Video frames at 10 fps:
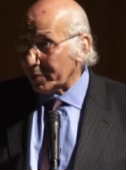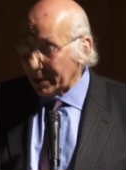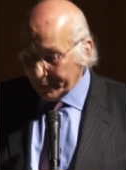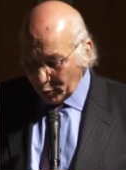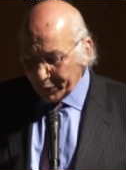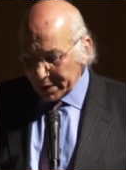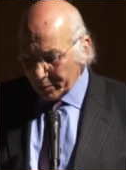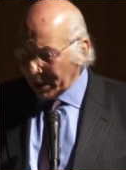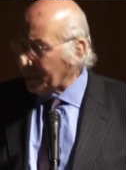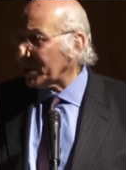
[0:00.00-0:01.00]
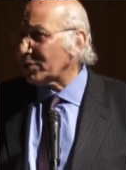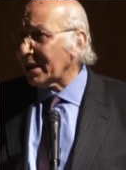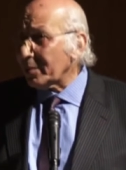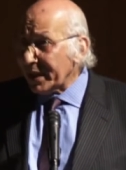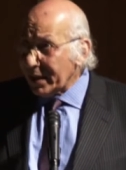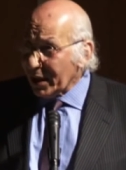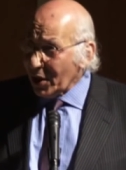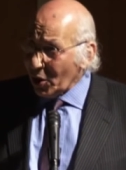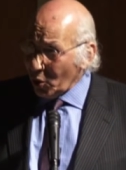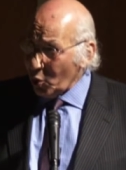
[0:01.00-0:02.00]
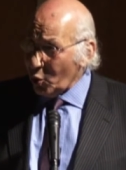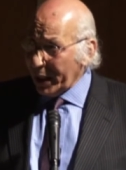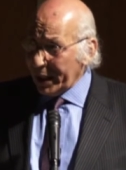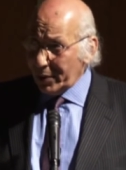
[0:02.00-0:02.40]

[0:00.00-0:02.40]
Mah Professor Muhammad Talbi, who